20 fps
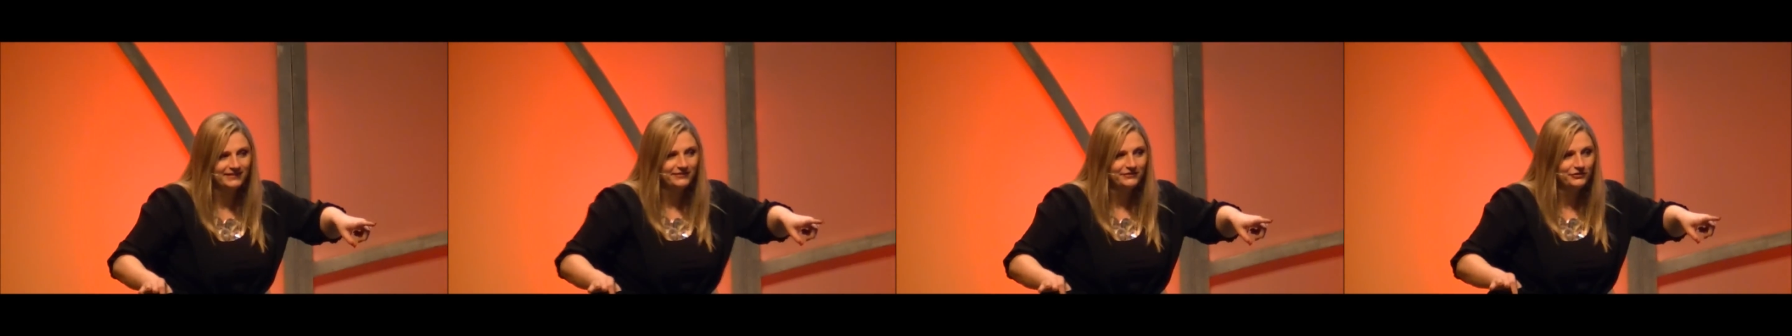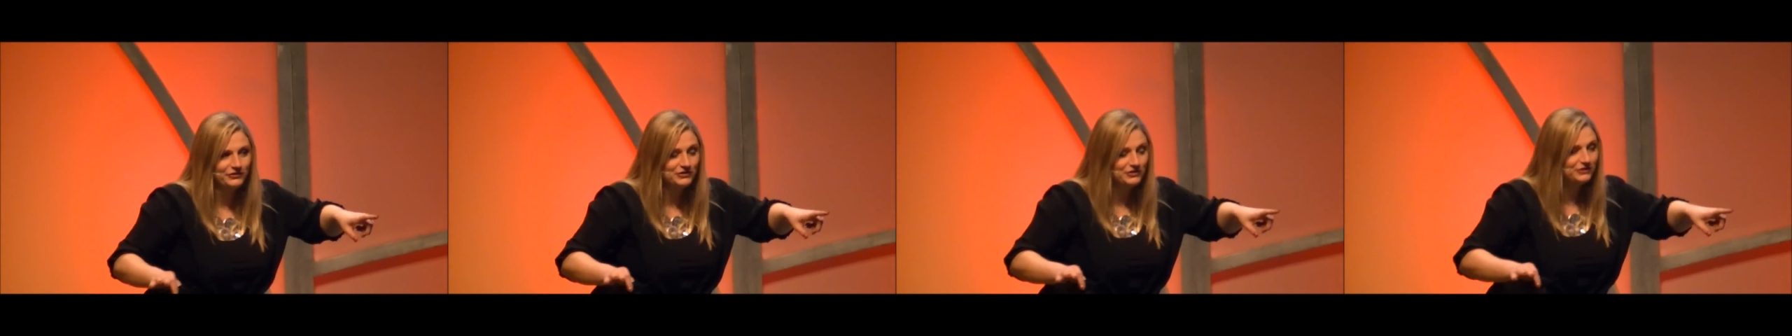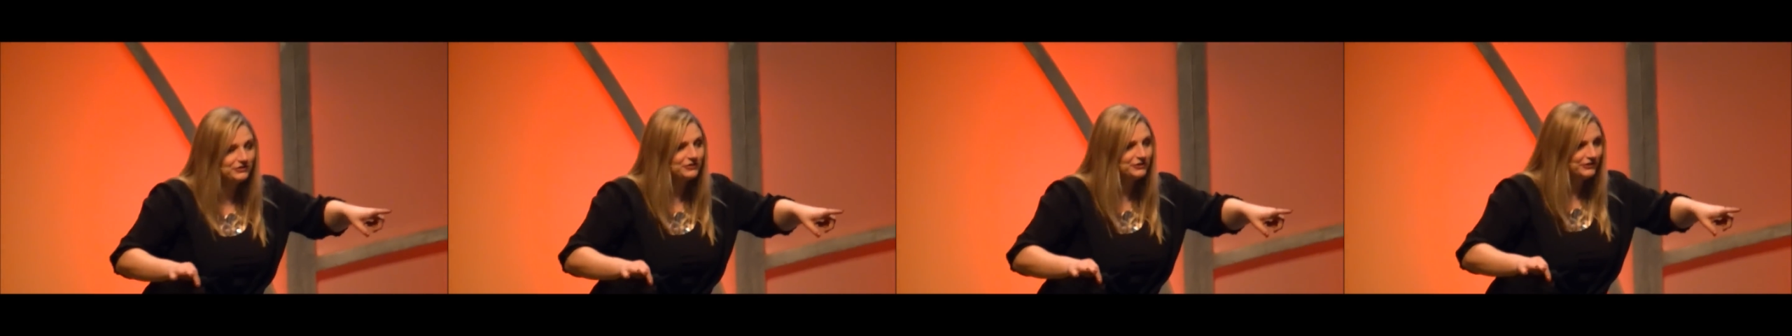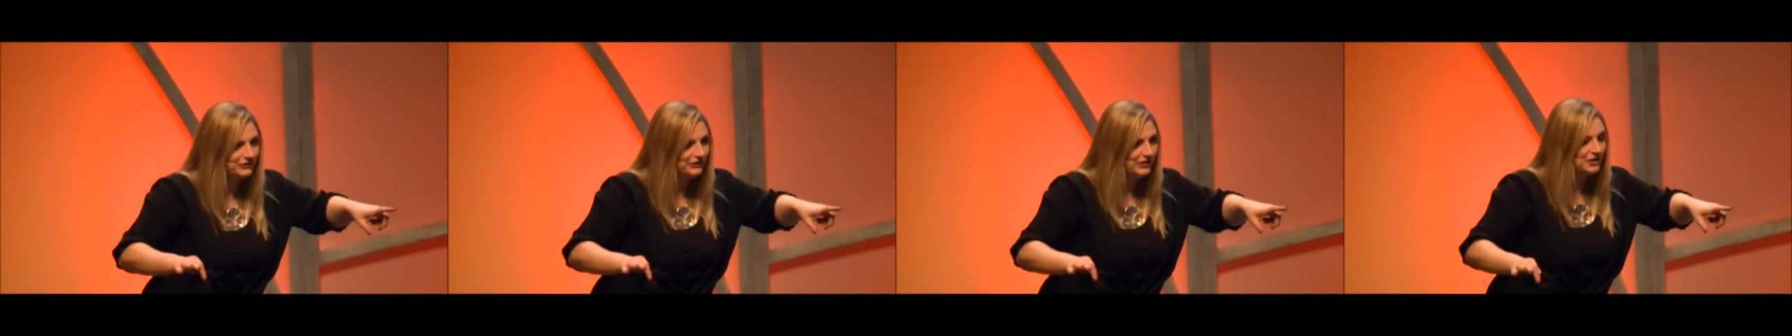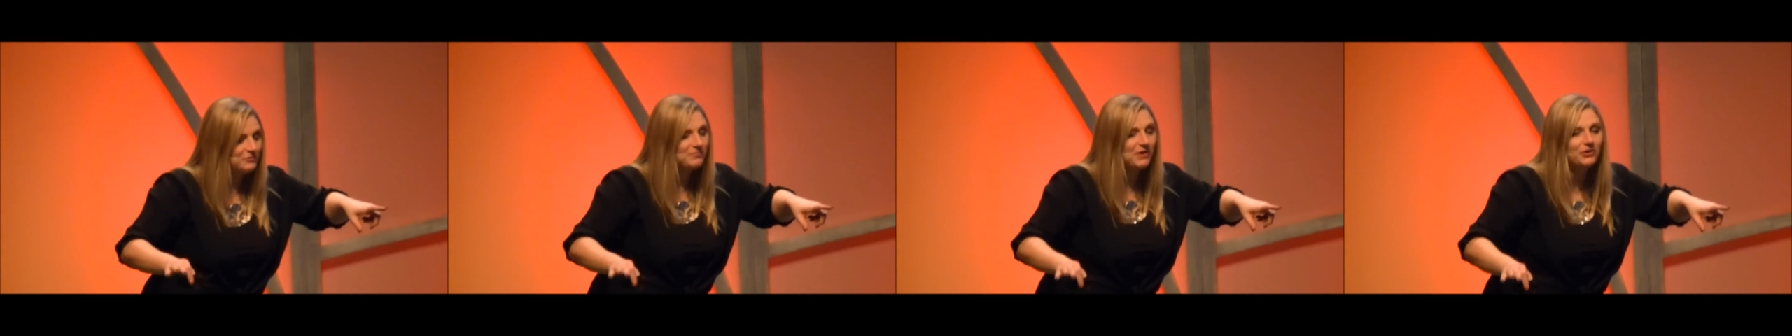So you can learn to
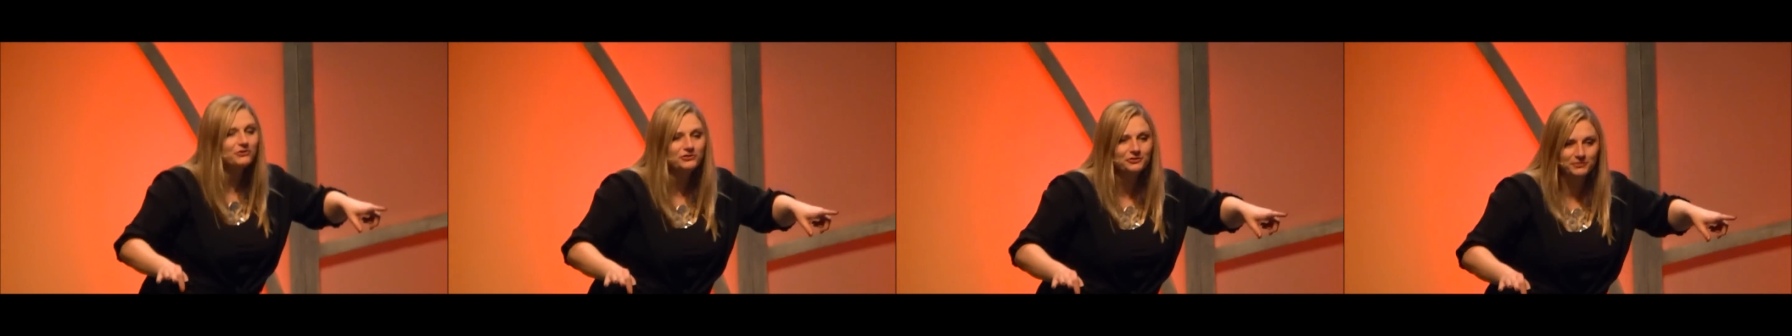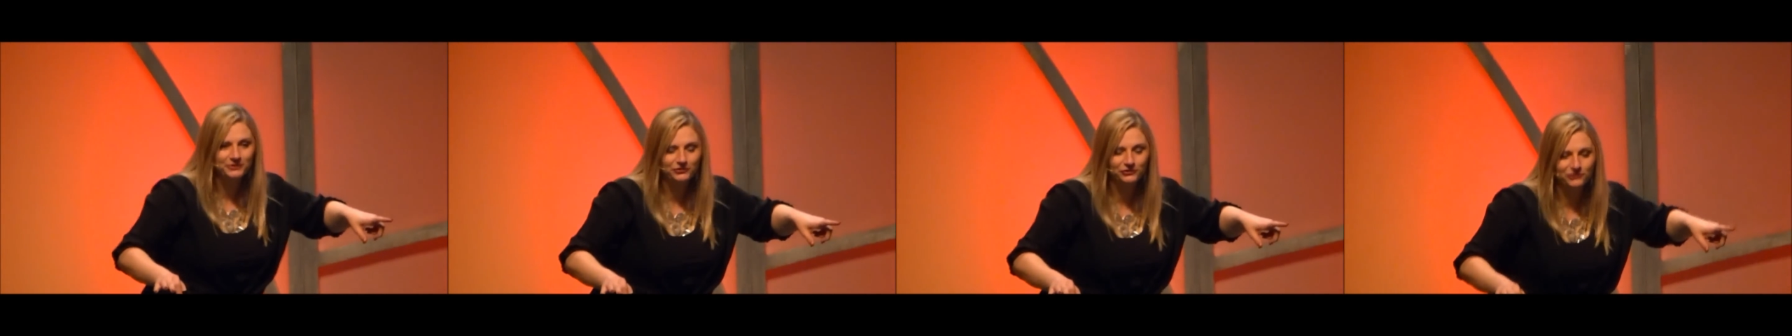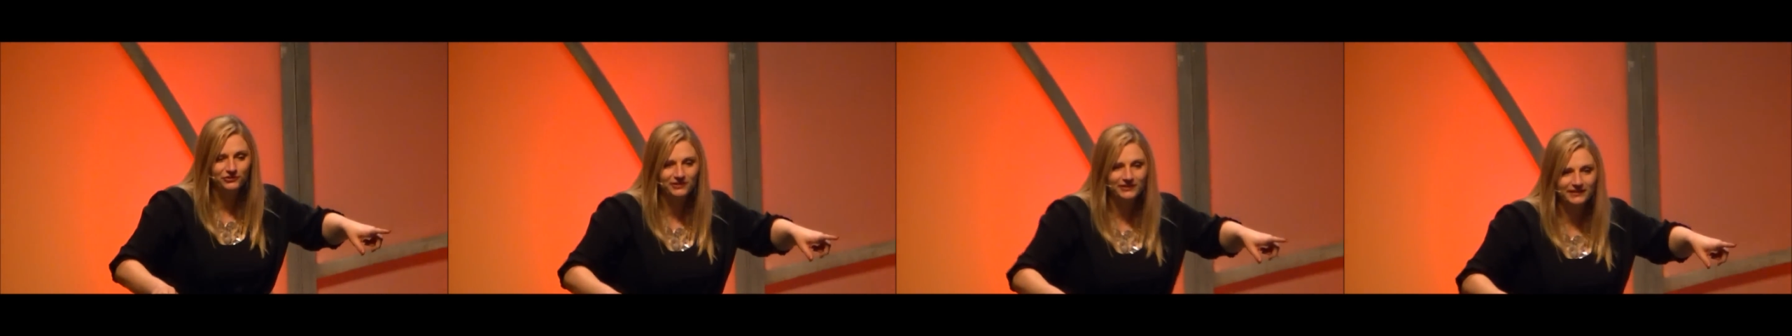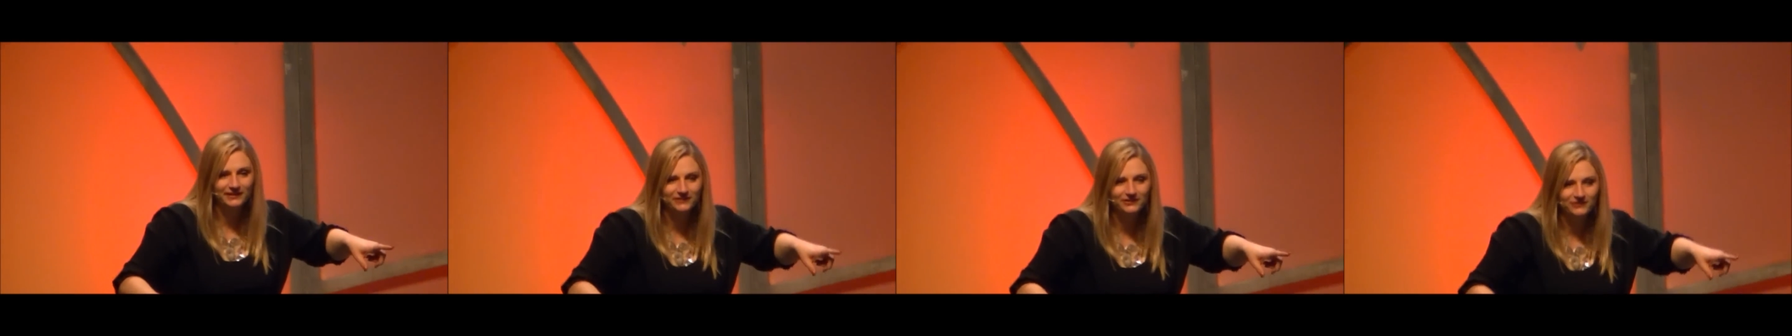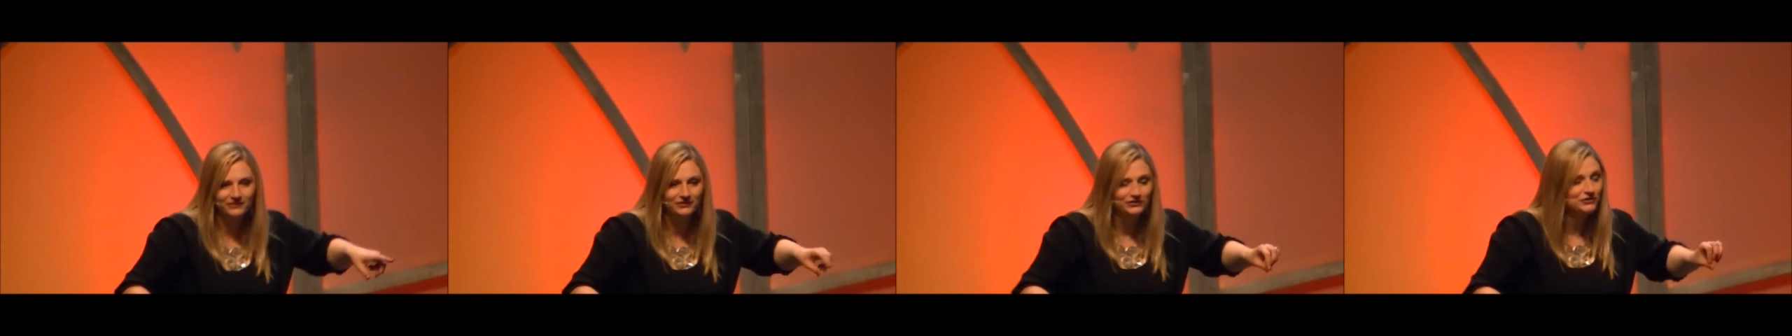tell multiple stories.